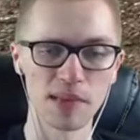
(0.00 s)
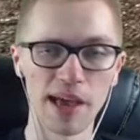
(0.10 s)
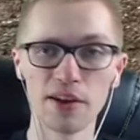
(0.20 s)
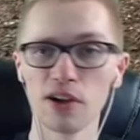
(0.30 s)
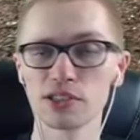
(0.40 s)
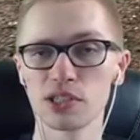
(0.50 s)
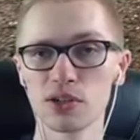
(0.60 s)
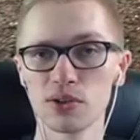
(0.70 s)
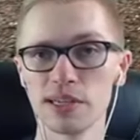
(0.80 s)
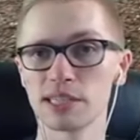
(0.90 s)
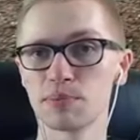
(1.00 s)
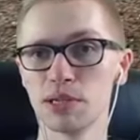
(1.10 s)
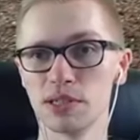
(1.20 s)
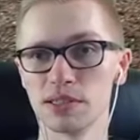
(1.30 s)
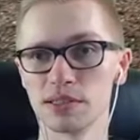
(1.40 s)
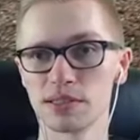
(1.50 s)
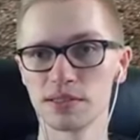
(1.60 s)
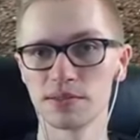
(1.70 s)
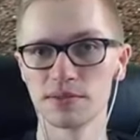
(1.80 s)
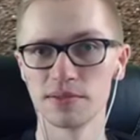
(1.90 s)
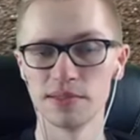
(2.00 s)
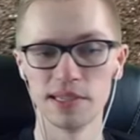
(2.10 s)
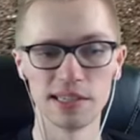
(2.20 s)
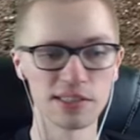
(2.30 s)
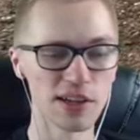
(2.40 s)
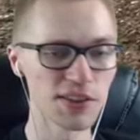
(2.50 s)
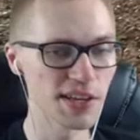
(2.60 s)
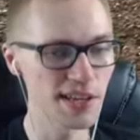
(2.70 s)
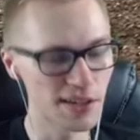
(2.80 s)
And also experience. It's not the